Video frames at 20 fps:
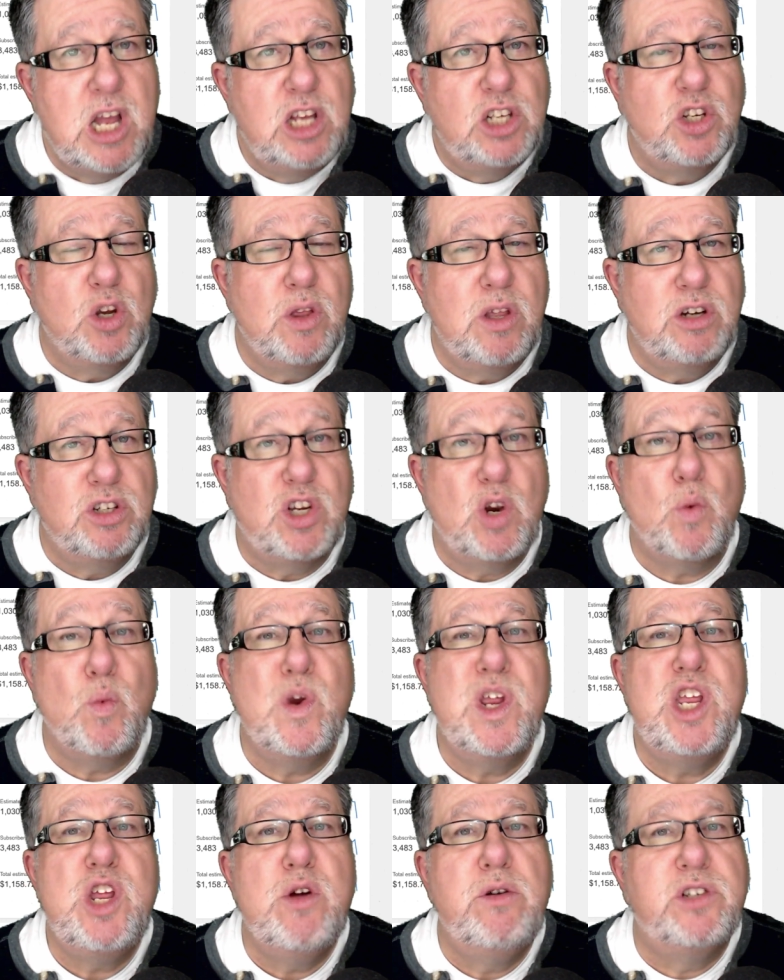So there's a
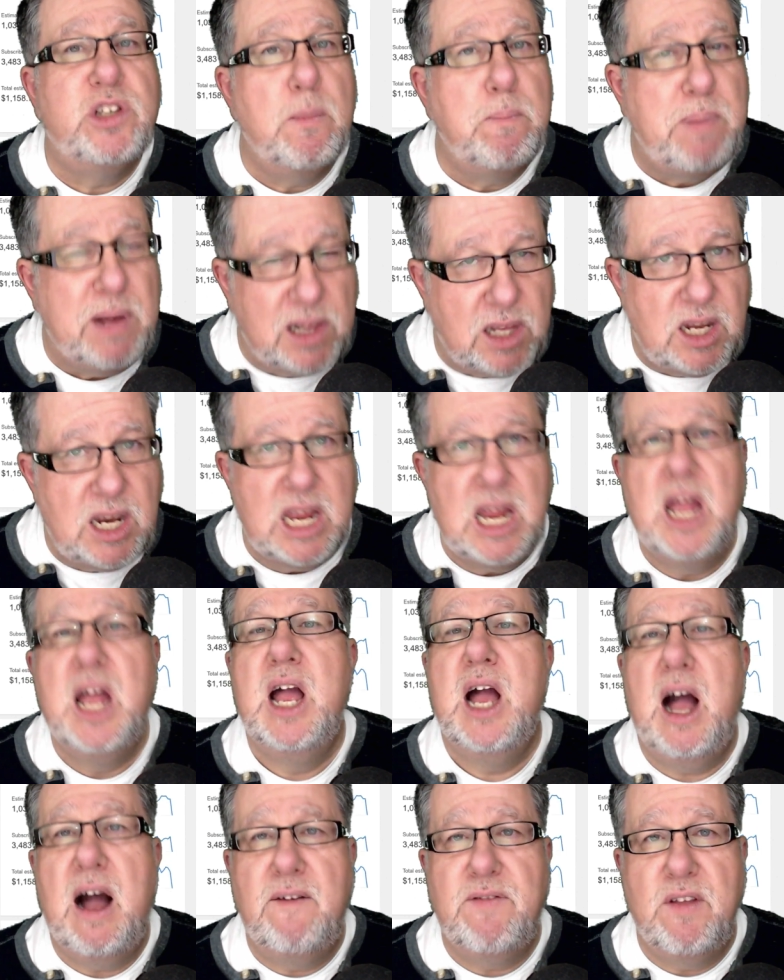reusability
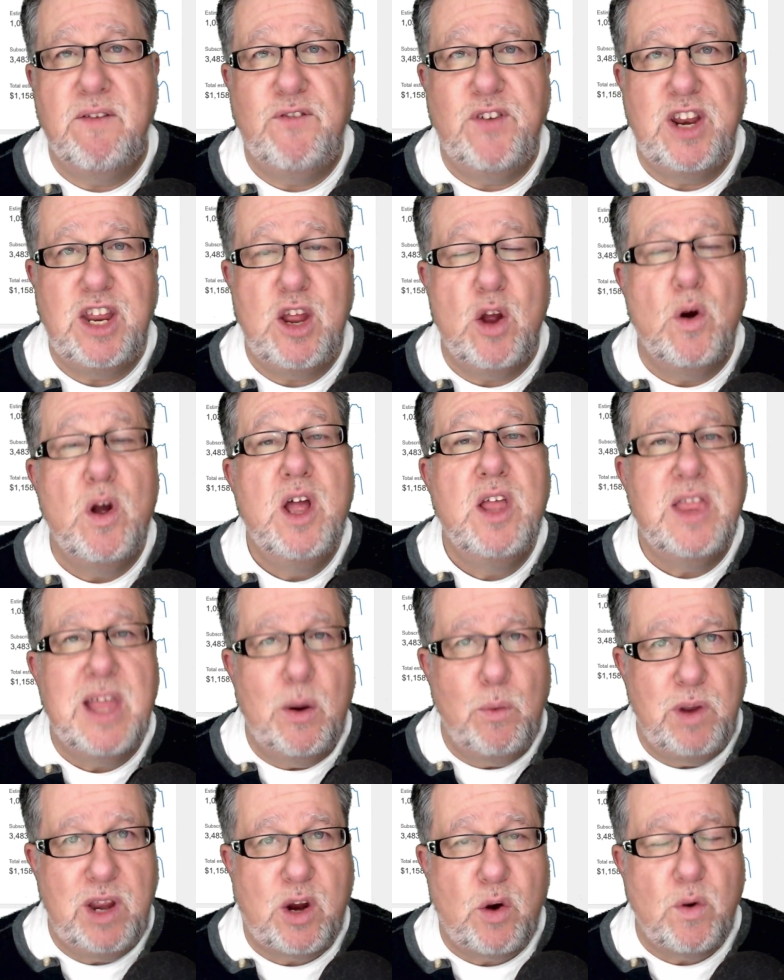of the video that
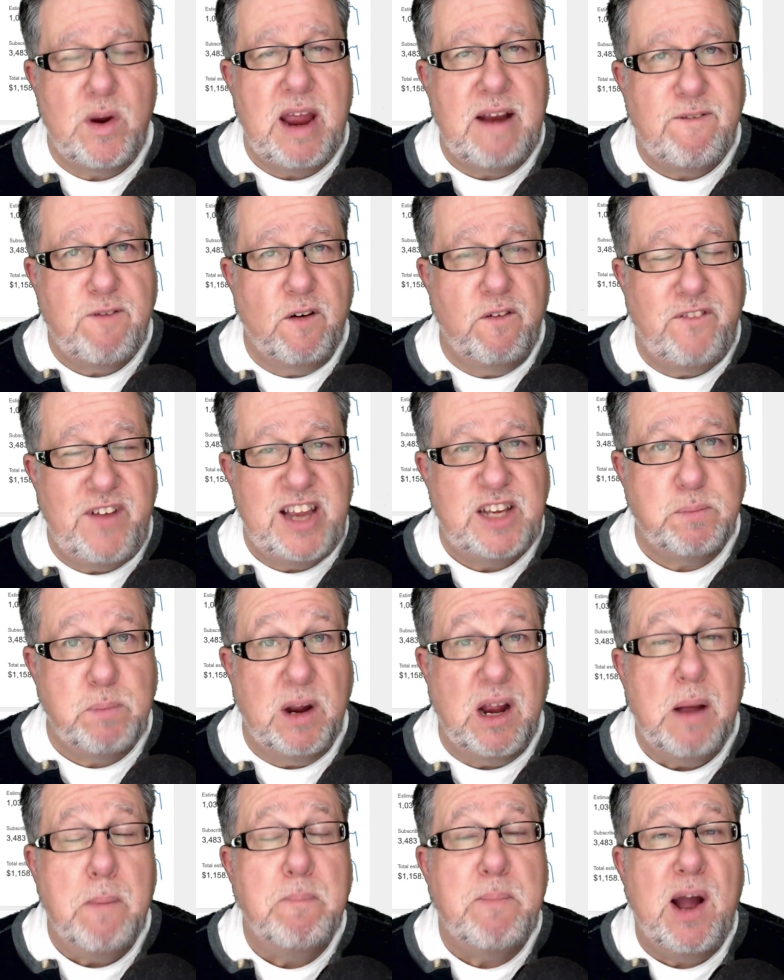we create for
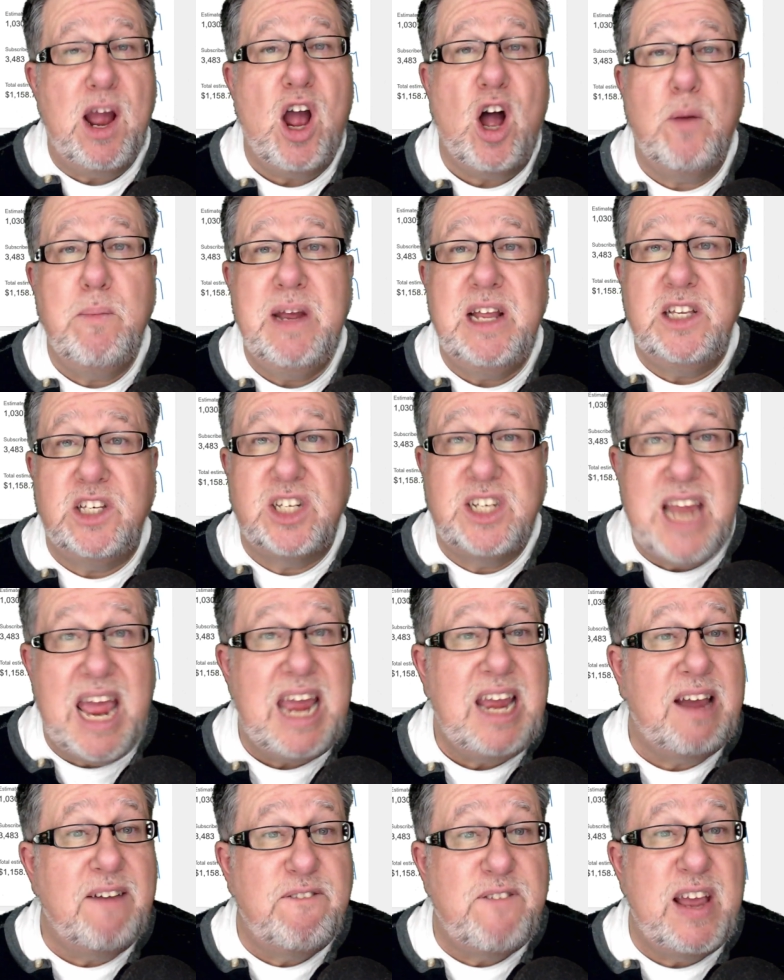Facebook. By all means,
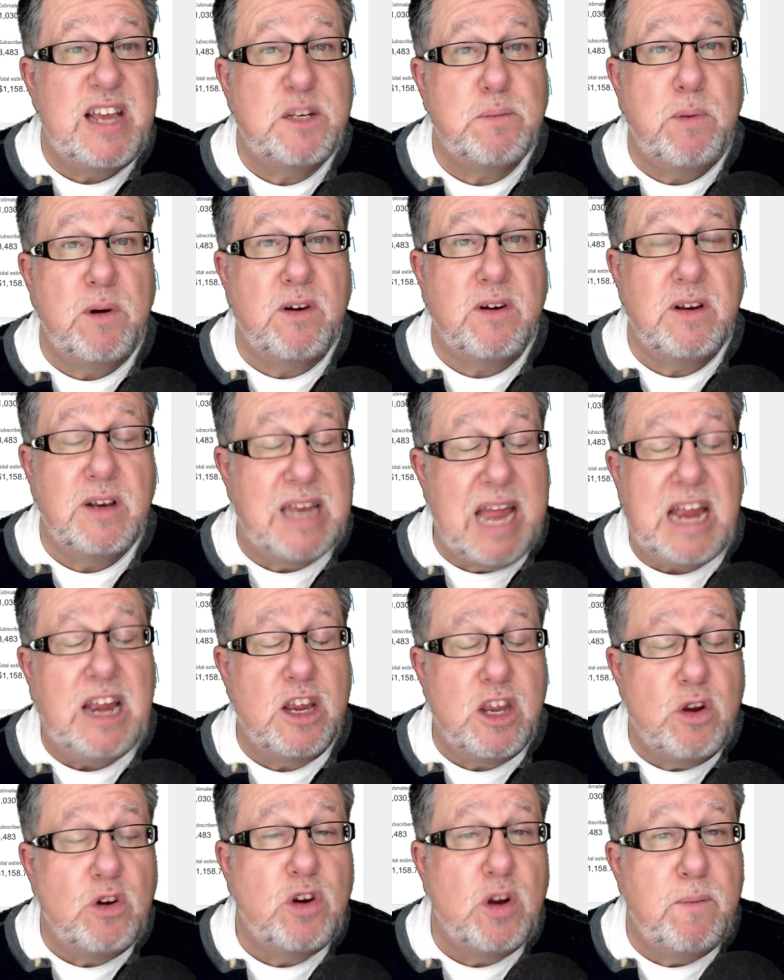take a
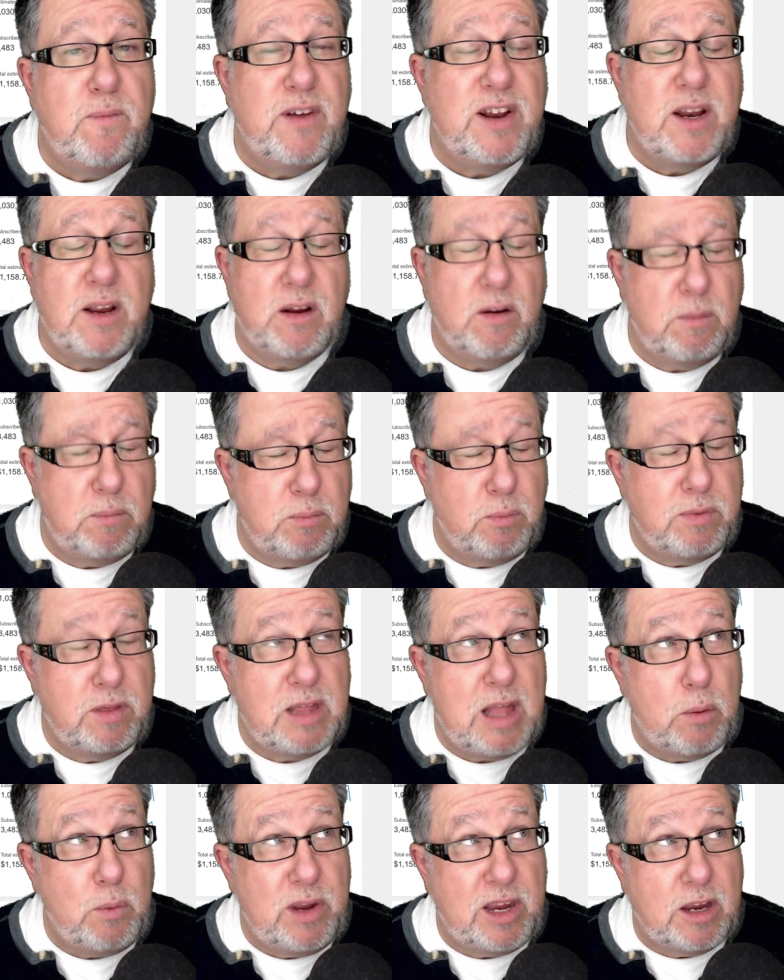YouTube video
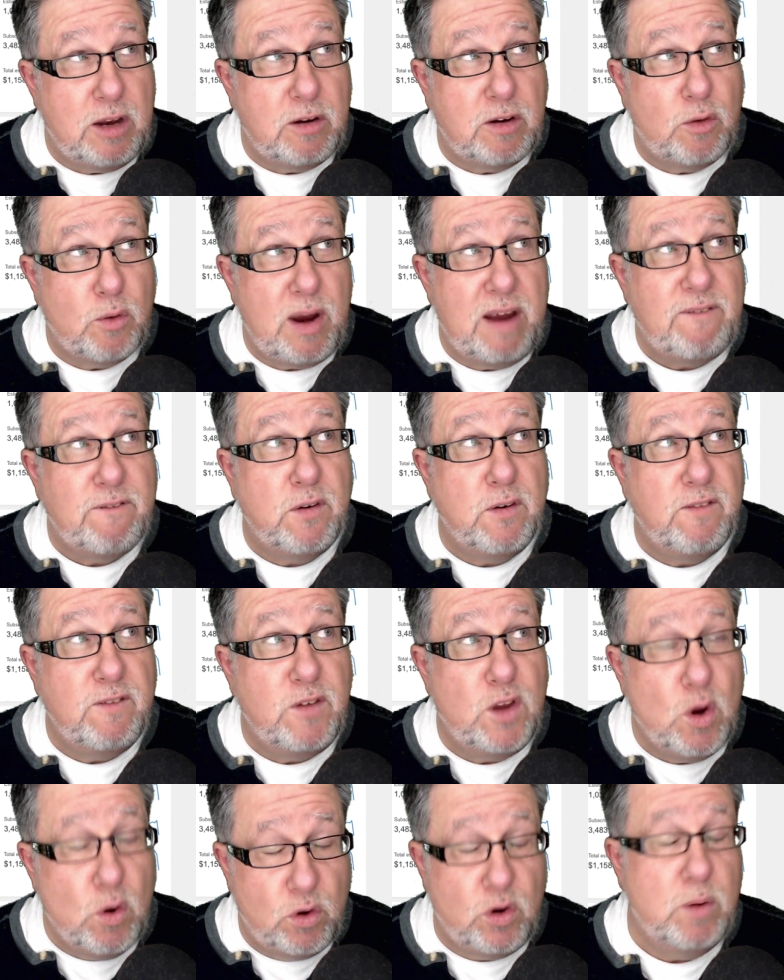that we create for
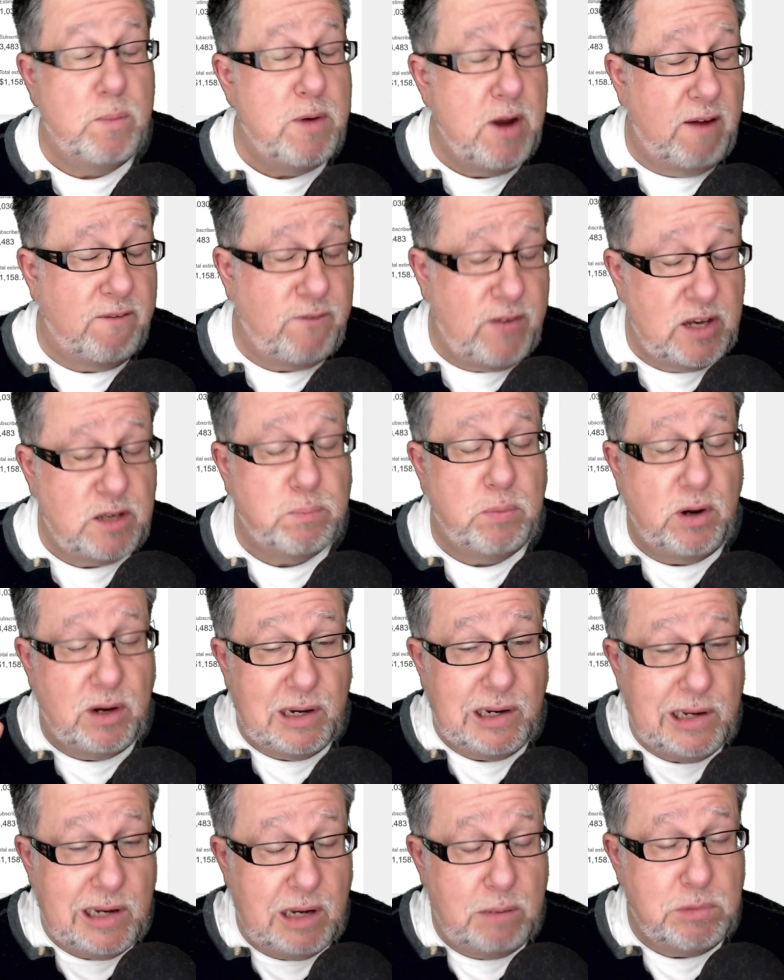YouTube, not Facebook.
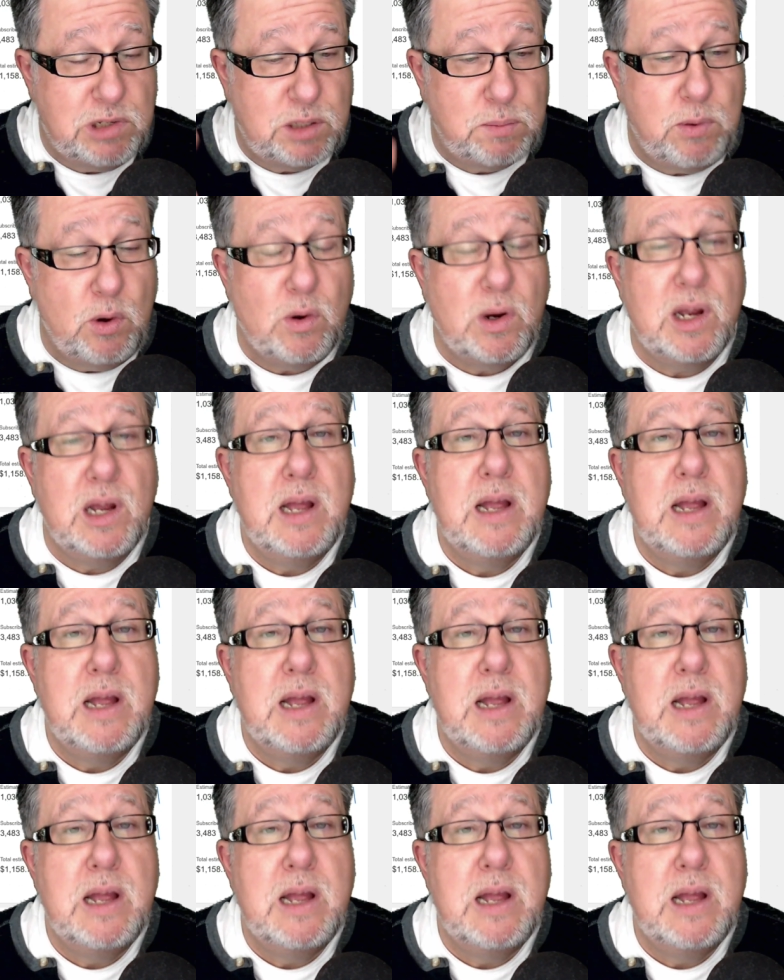I misspoke.